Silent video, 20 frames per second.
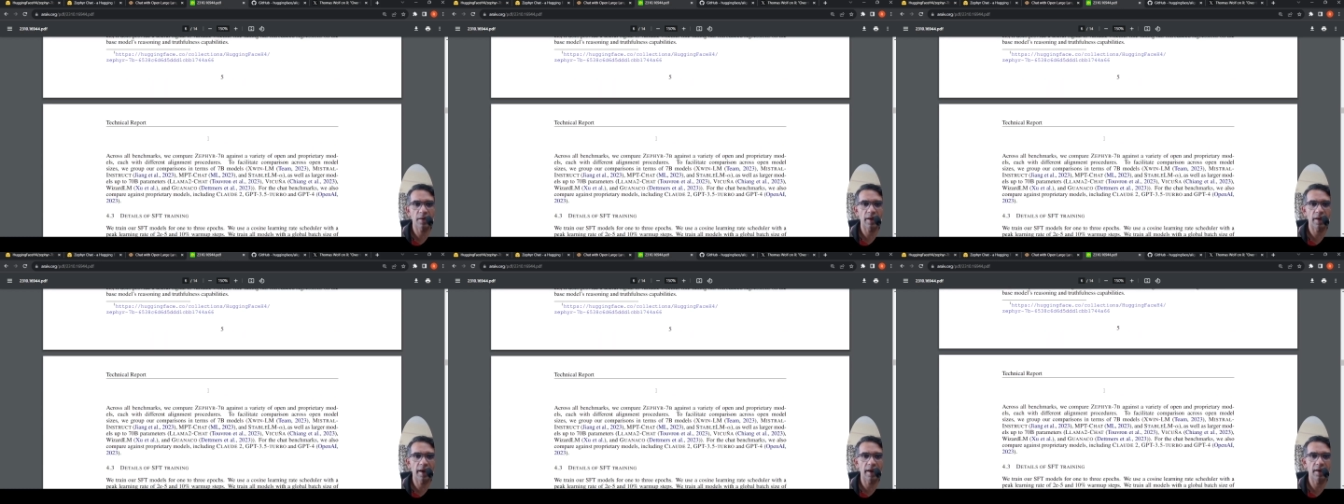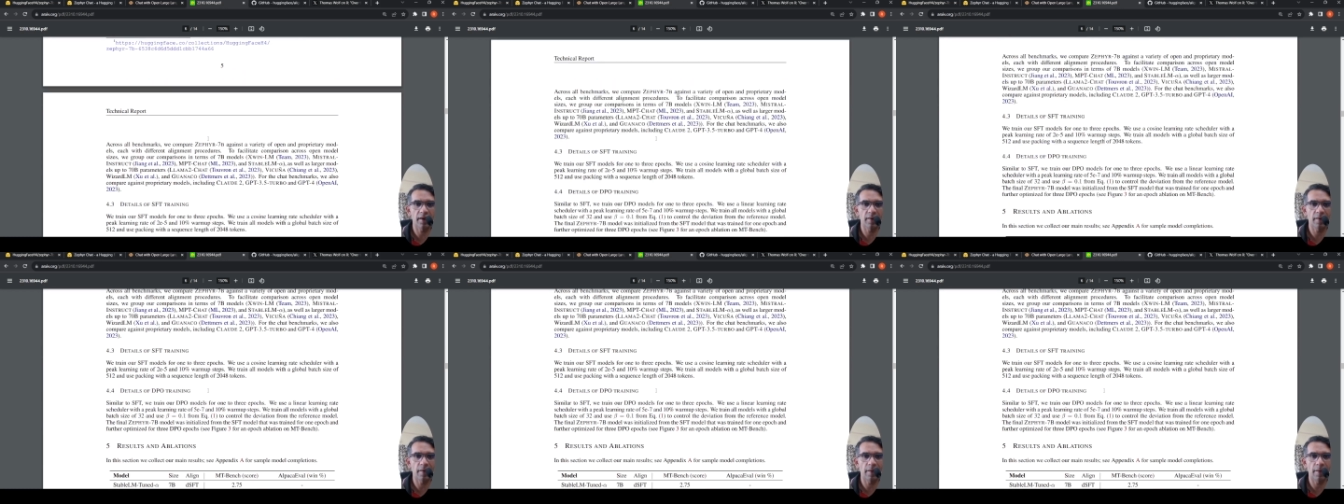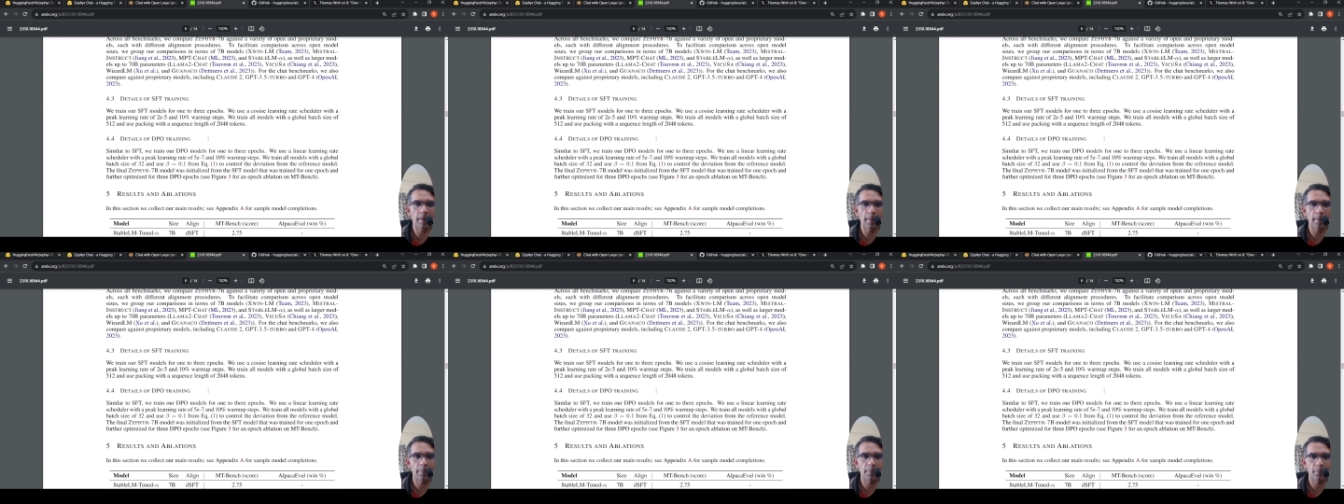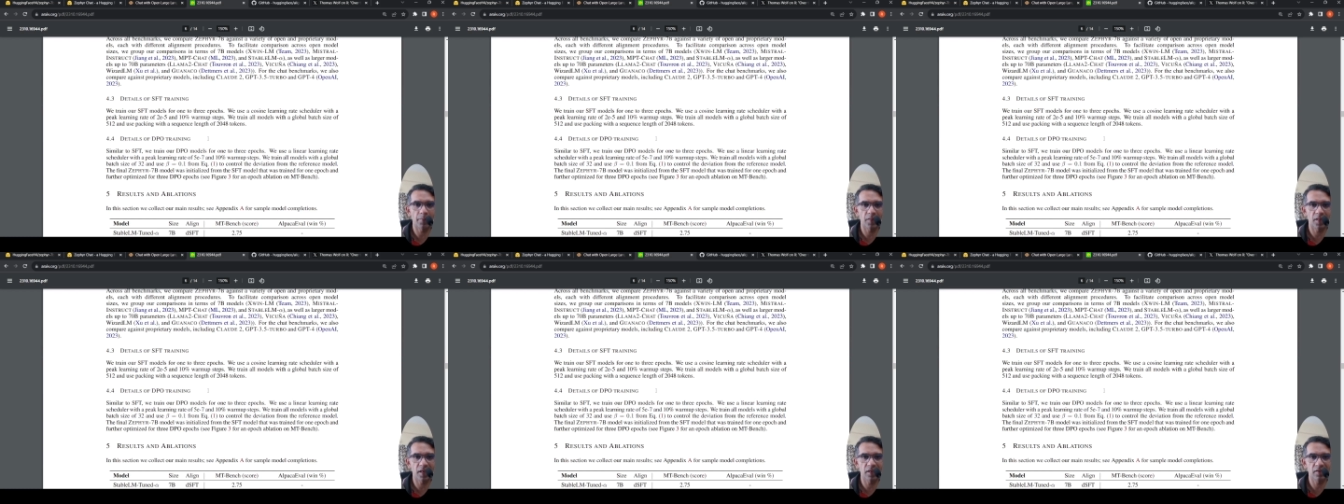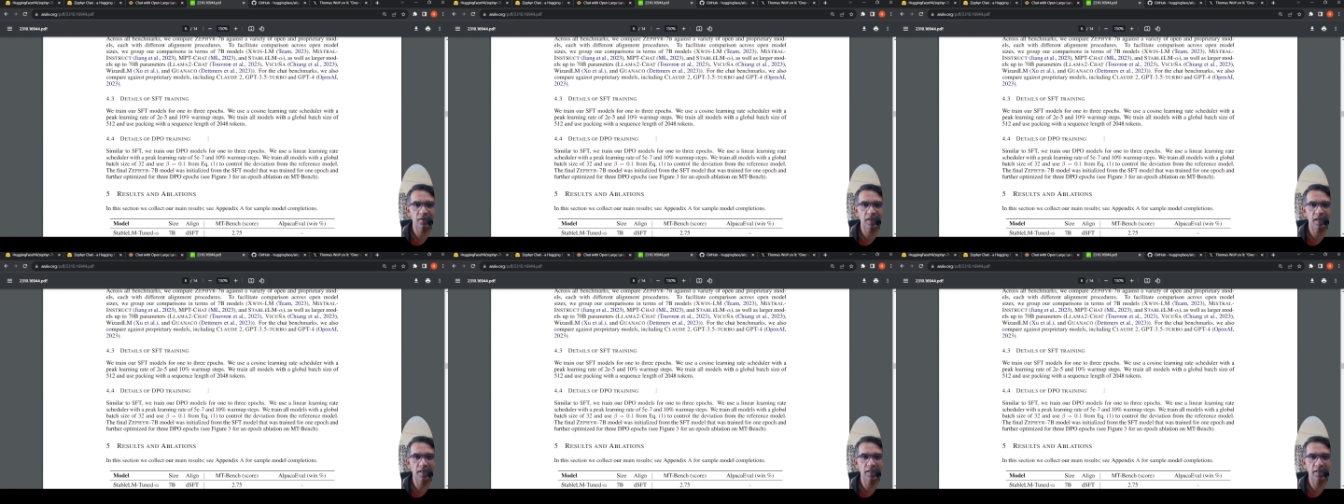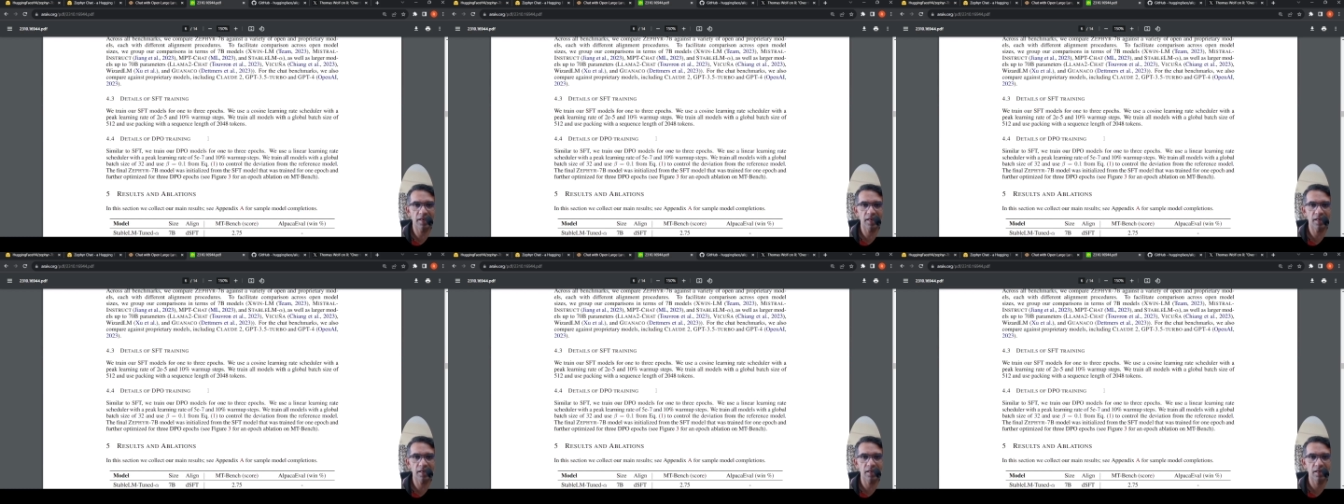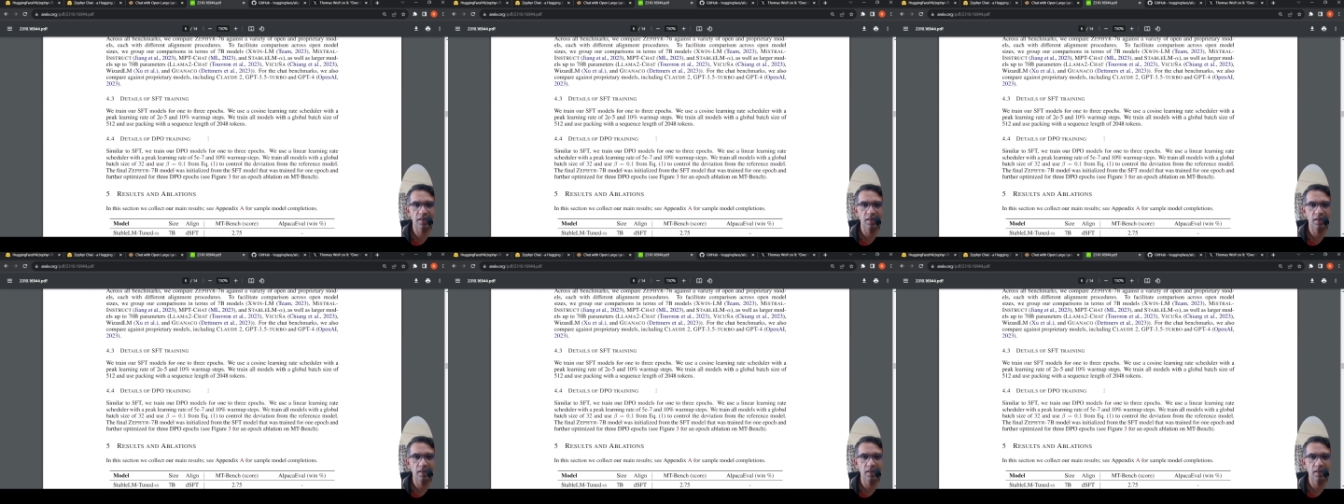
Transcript: and uh, they say that